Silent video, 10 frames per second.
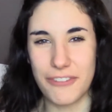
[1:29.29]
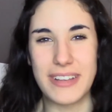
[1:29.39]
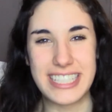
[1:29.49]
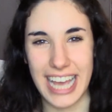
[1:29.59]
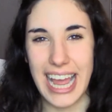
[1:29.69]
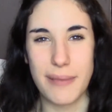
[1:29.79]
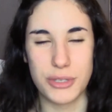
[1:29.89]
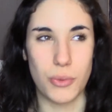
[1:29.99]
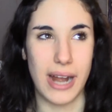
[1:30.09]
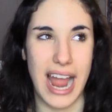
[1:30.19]
times
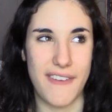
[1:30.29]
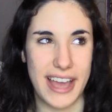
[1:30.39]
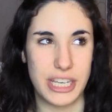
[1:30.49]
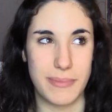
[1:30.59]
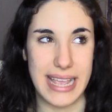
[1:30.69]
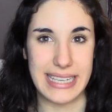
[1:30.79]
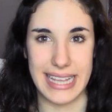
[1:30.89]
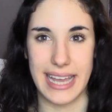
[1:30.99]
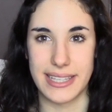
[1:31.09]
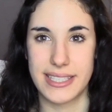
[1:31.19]
where I've had to be at
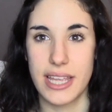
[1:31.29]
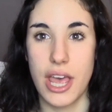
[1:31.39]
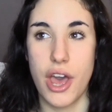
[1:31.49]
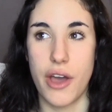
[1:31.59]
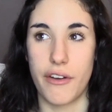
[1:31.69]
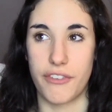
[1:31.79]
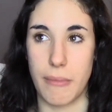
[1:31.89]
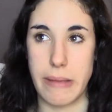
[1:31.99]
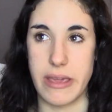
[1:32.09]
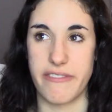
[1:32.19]
dance for
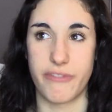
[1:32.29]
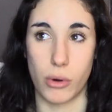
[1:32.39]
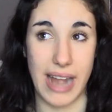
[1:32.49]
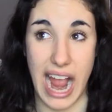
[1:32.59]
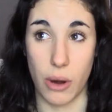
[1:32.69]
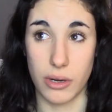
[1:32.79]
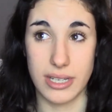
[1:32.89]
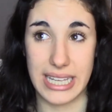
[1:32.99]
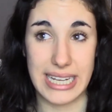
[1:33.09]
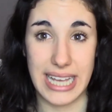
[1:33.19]
maybe 4
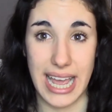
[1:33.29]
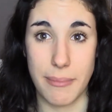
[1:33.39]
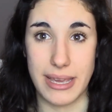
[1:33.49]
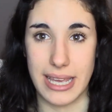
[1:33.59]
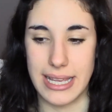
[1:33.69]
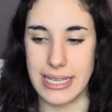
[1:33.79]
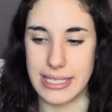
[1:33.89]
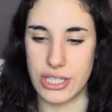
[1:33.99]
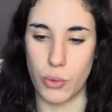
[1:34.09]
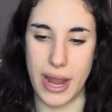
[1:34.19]
hours at a time, because
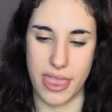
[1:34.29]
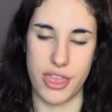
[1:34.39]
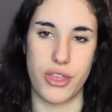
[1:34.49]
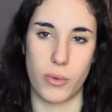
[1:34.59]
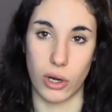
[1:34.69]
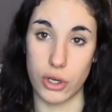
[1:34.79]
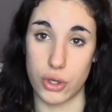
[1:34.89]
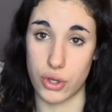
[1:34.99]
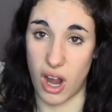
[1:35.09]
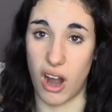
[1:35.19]
the way that the
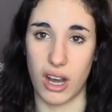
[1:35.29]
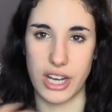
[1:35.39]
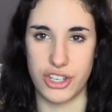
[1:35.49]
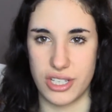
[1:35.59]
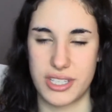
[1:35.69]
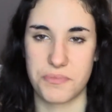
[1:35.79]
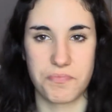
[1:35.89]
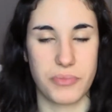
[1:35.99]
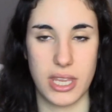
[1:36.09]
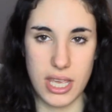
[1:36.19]
rehearsals are, it's
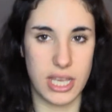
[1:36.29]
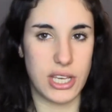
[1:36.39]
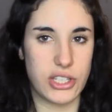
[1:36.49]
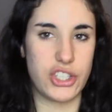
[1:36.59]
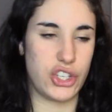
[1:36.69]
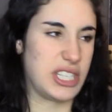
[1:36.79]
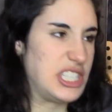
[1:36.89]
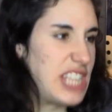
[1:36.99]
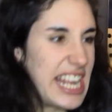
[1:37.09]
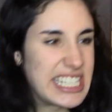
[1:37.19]
just
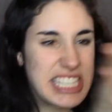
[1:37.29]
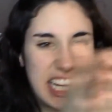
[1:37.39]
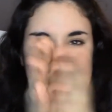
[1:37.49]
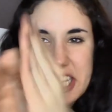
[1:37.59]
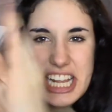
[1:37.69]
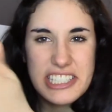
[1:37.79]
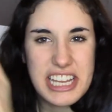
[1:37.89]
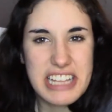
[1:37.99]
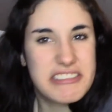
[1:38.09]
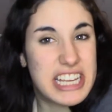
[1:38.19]
dance, dance, dance,
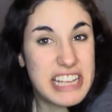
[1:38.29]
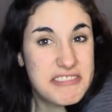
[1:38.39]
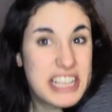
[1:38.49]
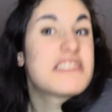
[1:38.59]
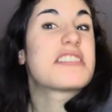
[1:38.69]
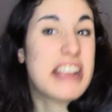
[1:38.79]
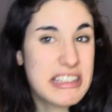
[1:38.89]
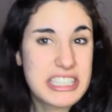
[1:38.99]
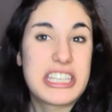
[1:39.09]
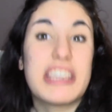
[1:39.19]
dance, dance, dance,
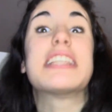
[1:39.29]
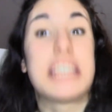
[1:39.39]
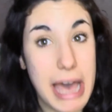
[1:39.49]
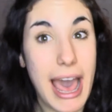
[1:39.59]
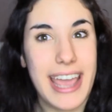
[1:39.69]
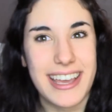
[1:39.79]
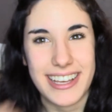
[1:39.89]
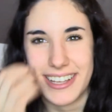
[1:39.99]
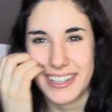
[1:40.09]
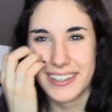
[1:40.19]
dance until you die.